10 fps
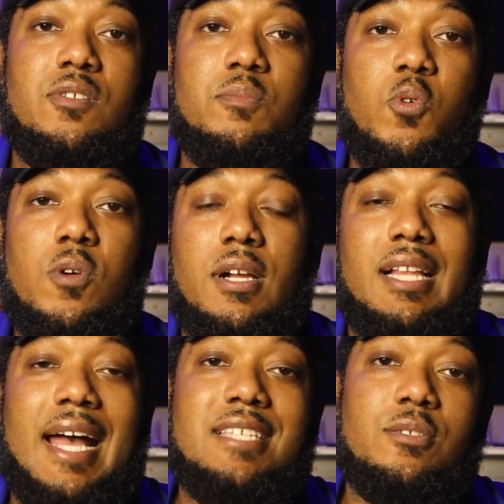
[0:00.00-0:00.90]
or more
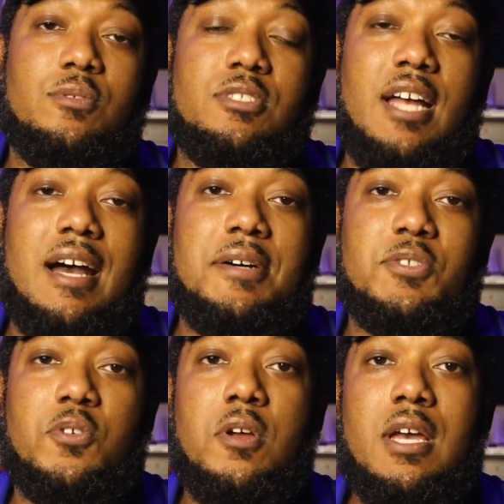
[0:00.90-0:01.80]
classical
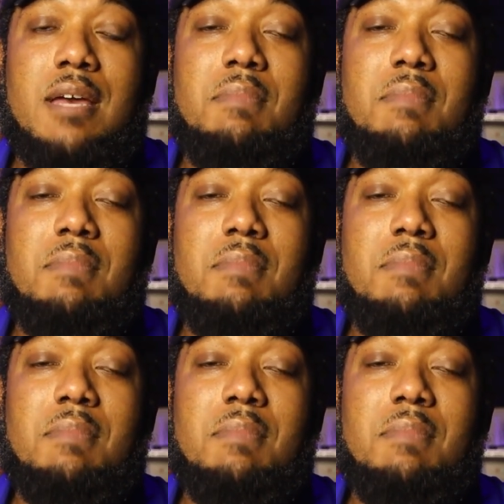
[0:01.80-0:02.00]
styles, or